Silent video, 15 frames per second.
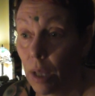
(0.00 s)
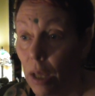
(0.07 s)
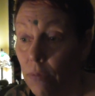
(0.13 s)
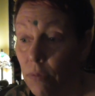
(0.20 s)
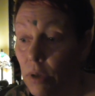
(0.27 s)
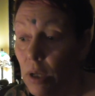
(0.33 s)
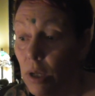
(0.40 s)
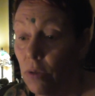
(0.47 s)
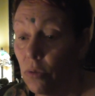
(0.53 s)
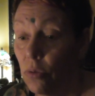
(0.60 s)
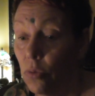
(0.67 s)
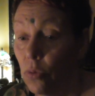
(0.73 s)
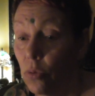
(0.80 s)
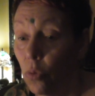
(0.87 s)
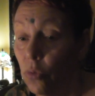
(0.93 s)
and we need
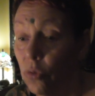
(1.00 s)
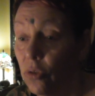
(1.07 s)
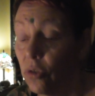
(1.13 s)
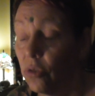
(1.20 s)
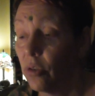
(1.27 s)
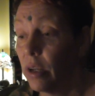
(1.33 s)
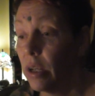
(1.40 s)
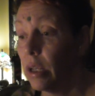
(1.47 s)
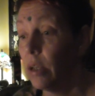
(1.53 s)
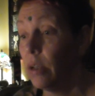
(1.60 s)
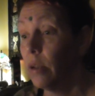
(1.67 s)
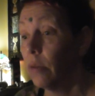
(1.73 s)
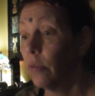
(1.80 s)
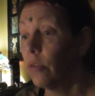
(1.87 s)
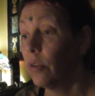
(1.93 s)
to
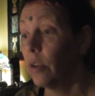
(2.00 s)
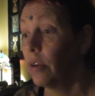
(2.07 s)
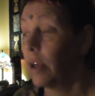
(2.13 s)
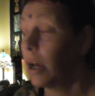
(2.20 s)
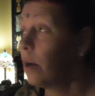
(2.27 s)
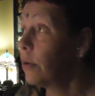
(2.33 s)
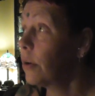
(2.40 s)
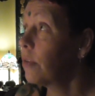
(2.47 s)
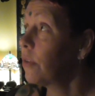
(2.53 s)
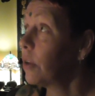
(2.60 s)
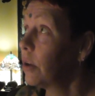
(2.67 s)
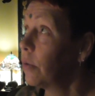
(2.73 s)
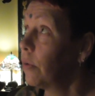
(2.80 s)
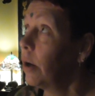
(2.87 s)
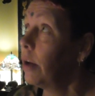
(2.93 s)
consciously sit down and
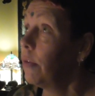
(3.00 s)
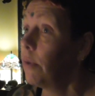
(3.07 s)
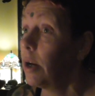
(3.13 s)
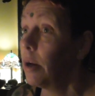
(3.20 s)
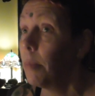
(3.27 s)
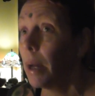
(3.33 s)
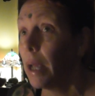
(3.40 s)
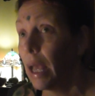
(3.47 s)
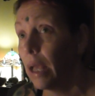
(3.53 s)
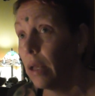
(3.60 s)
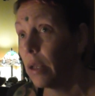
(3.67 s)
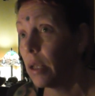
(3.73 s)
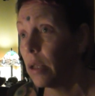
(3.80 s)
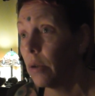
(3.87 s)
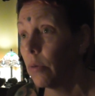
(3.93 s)
think right, where am I
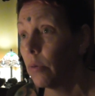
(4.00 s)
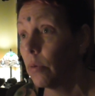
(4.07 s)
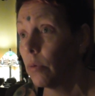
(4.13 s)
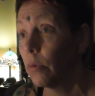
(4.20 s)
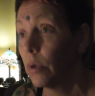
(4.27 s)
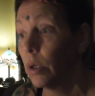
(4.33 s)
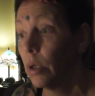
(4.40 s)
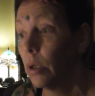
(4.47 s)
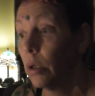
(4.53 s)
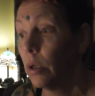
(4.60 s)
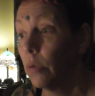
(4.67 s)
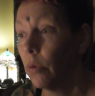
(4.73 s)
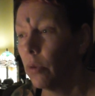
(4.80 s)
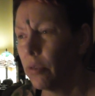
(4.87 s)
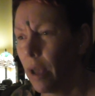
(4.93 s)
heading?
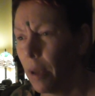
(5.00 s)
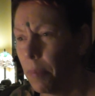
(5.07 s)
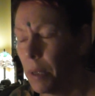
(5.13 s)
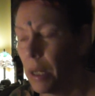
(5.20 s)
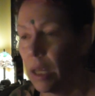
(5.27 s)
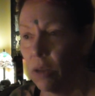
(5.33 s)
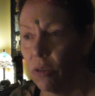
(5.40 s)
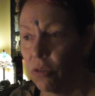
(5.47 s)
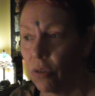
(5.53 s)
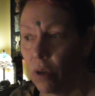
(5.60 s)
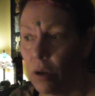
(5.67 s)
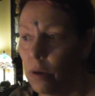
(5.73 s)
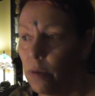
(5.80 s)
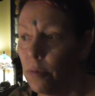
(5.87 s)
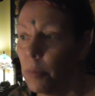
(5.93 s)
What's happening
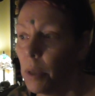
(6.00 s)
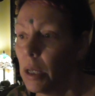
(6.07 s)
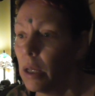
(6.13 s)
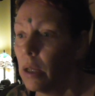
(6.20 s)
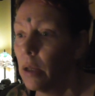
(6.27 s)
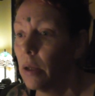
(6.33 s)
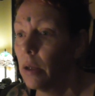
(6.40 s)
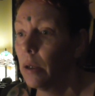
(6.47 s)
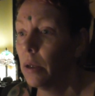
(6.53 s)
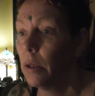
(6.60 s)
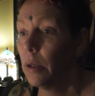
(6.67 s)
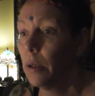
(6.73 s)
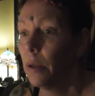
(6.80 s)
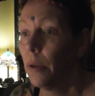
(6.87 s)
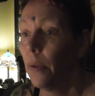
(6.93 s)
inside of me?
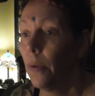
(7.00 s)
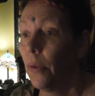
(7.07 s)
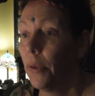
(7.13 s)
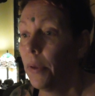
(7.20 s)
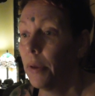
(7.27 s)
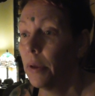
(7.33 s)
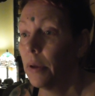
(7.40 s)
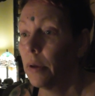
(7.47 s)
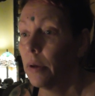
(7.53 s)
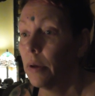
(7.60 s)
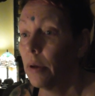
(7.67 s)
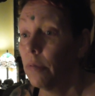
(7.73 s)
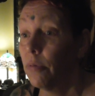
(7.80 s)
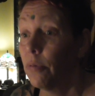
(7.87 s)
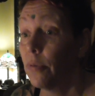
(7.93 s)

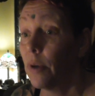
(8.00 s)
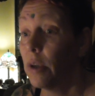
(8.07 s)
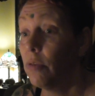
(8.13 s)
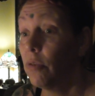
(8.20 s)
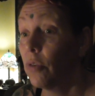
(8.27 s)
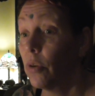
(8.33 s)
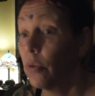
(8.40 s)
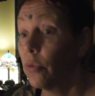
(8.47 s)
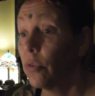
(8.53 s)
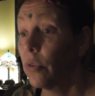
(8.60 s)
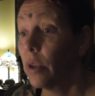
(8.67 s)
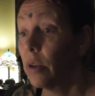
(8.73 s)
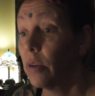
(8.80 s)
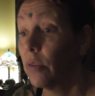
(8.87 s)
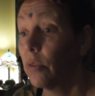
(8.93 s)
And face those
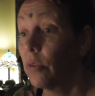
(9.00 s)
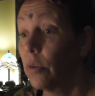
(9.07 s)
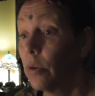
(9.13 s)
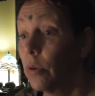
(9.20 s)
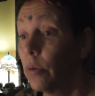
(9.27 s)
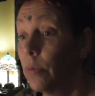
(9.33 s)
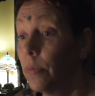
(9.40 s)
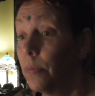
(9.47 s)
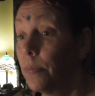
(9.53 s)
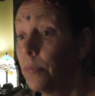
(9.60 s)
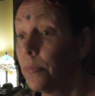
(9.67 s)
things, you know.